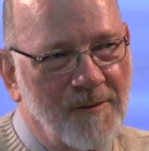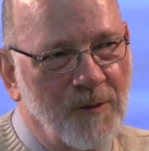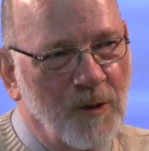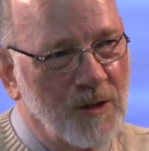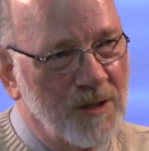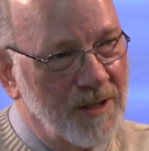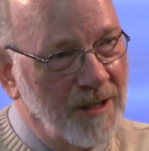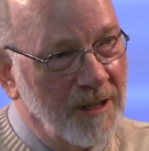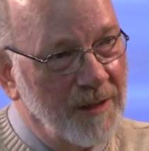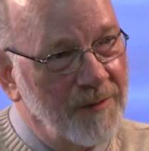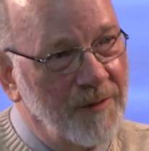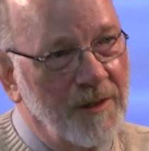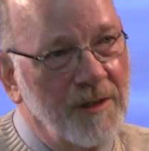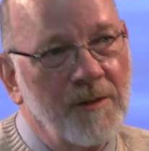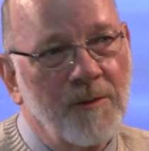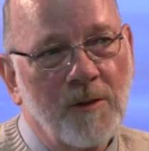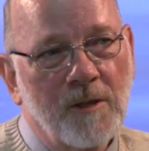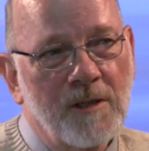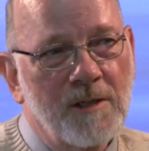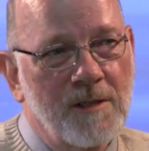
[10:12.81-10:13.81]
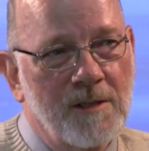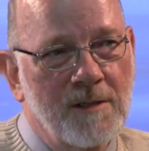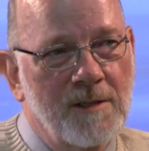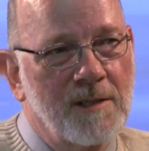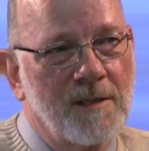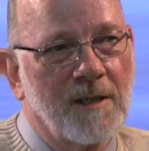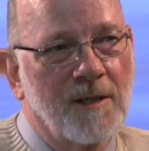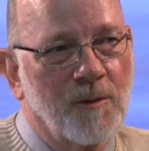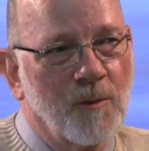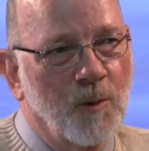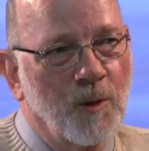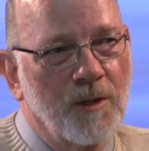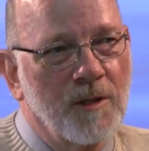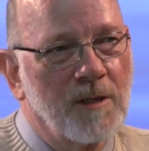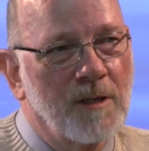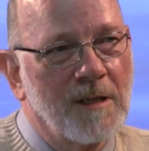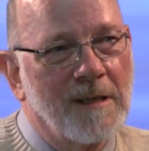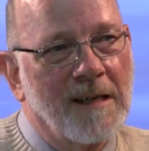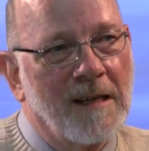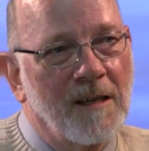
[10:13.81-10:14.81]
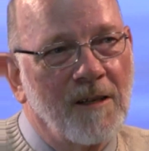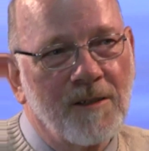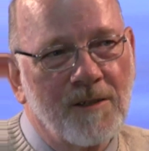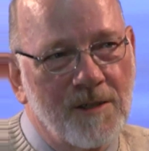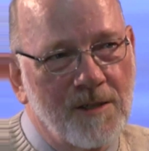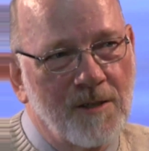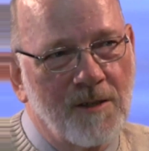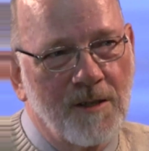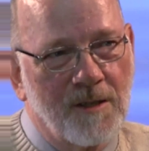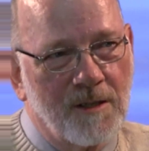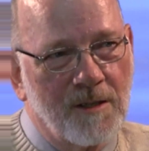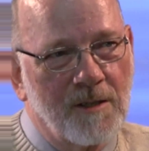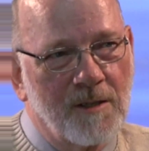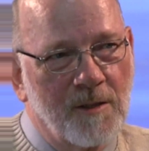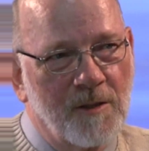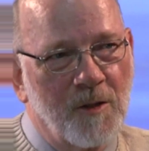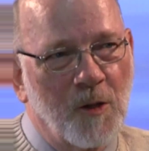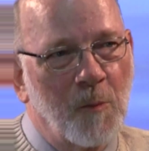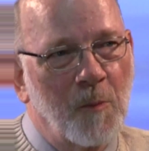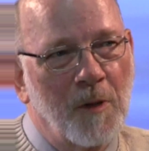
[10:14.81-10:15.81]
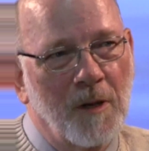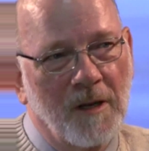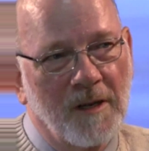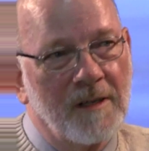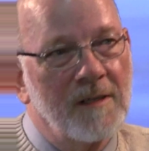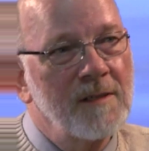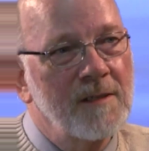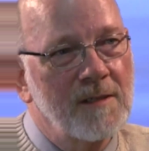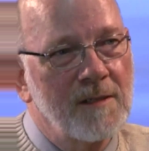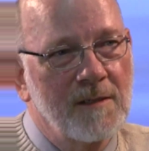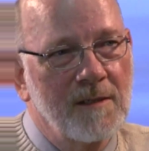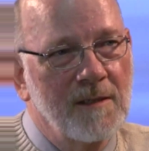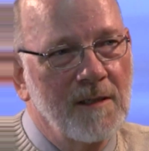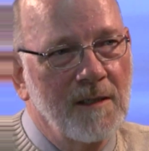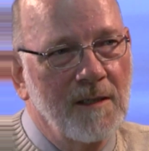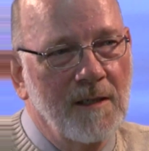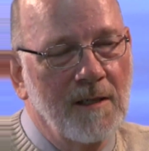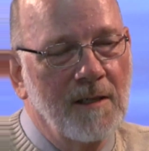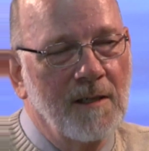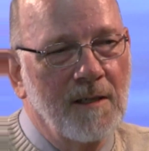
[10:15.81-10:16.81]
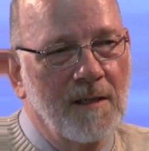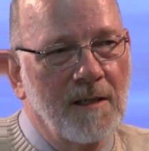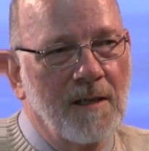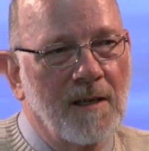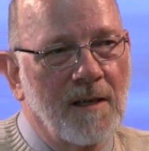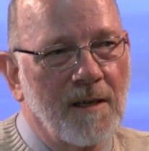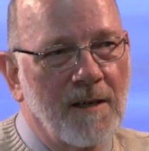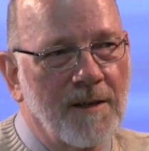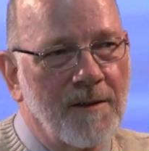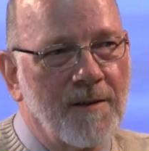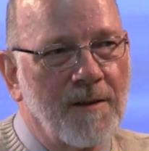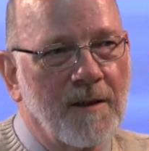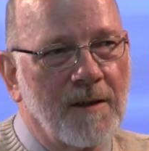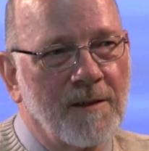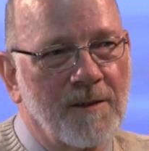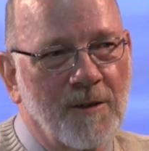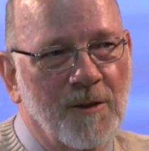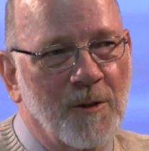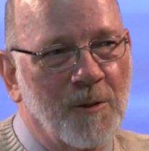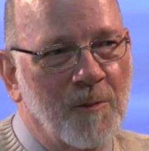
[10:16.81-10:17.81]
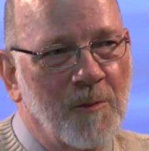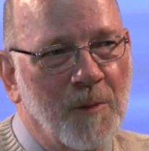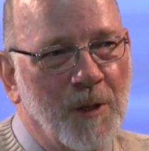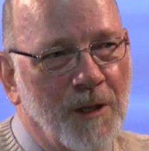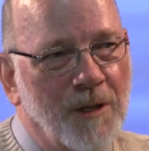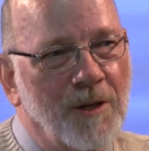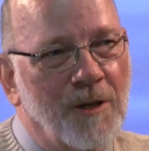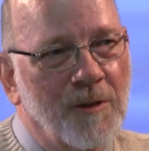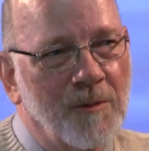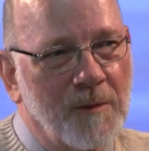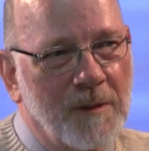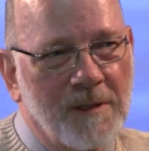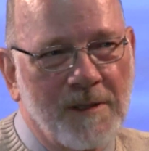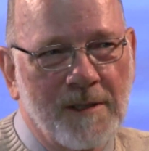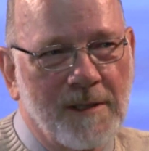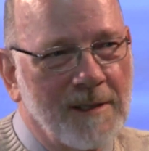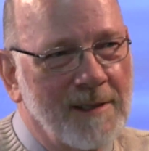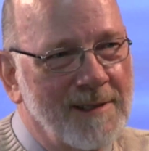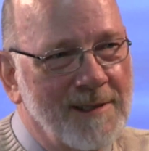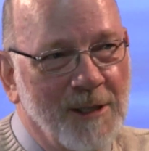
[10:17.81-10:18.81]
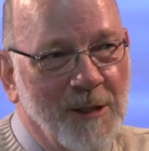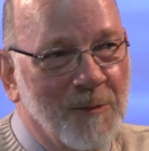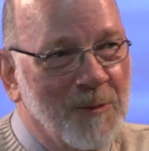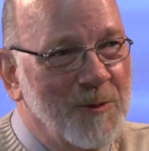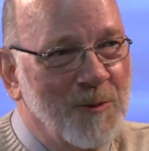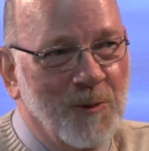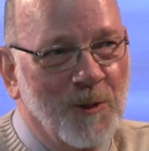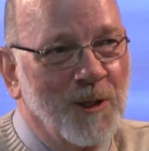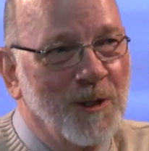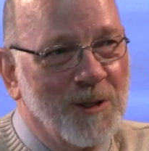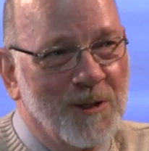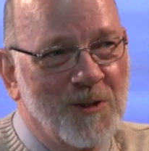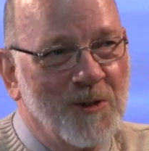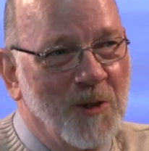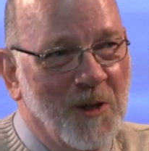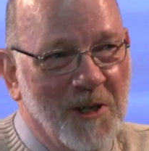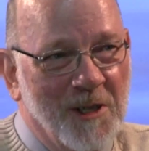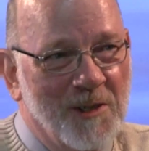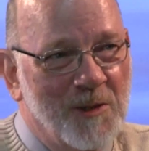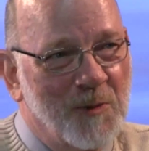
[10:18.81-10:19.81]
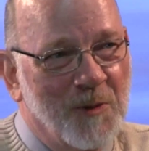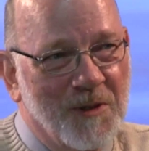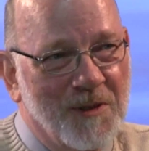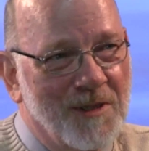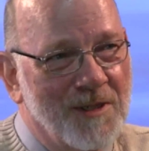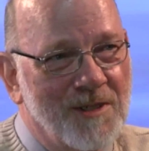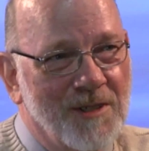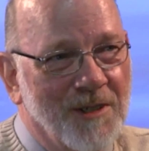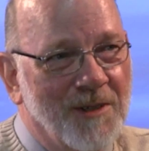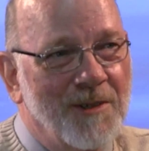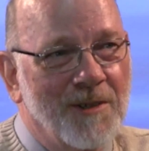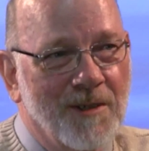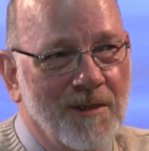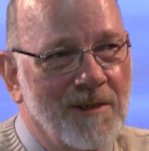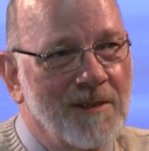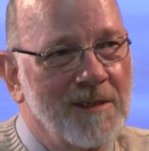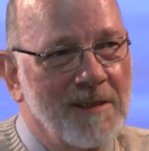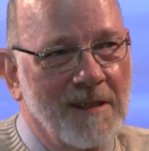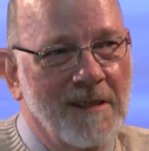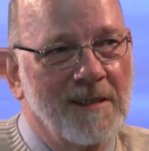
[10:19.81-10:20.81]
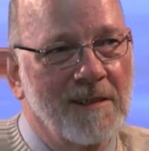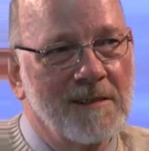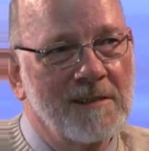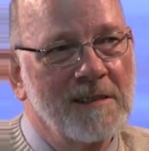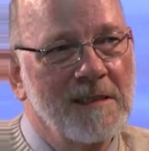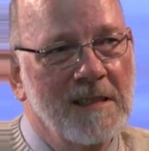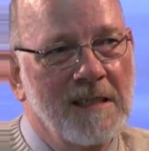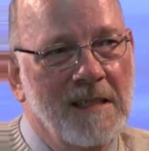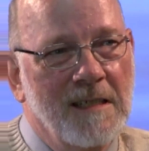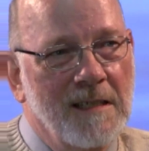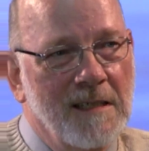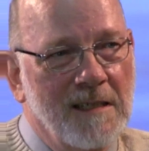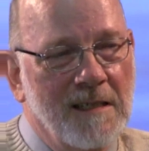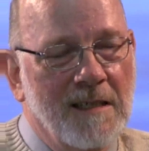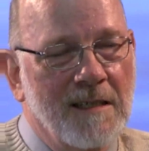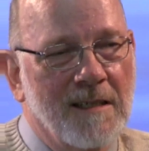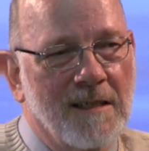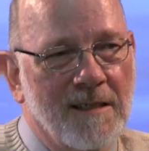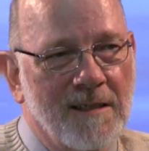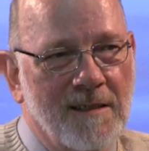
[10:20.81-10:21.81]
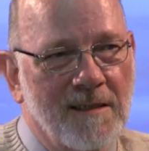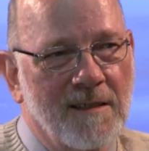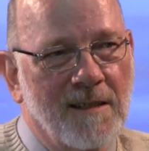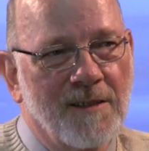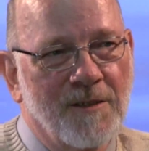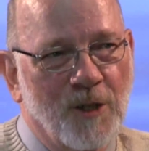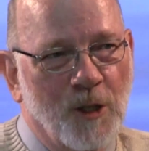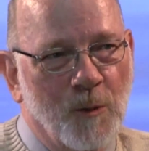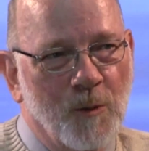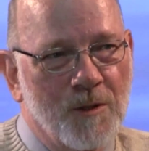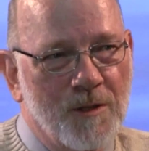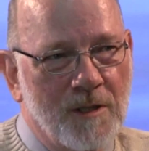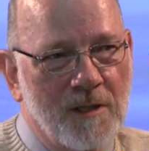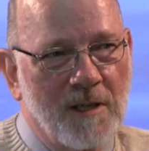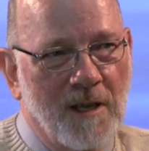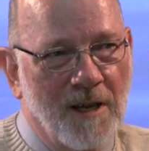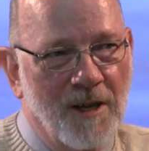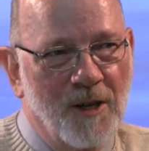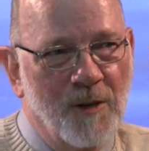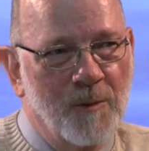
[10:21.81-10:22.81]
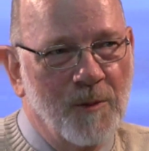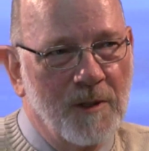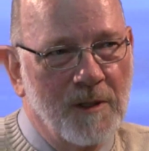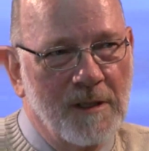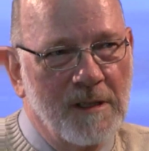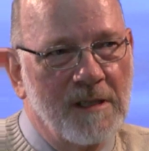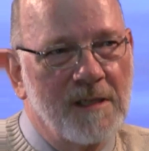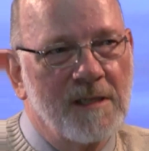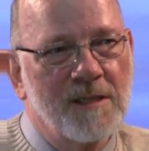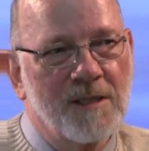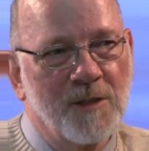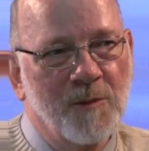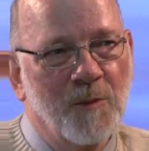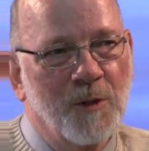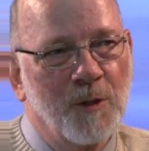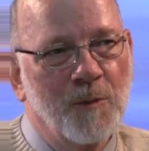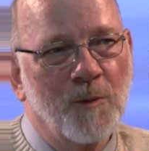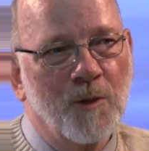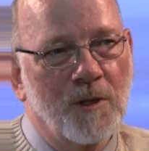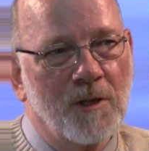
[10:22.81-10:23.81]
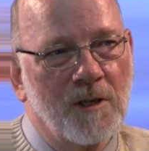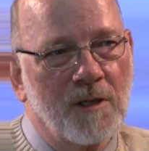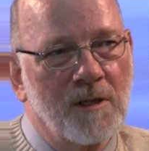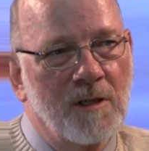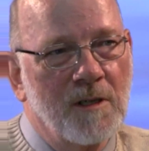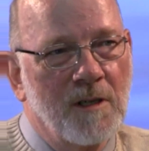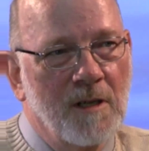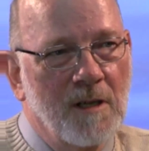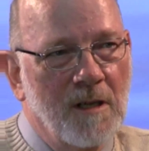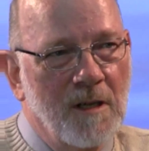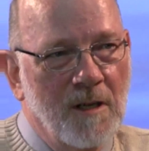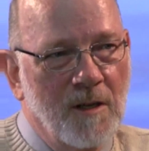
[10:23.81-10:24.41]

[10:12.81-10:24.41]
for safety reasons, they wouldn't announce the, the place uh, that the meeting, it seems really strange with the center now, that, that there was a time in easy memory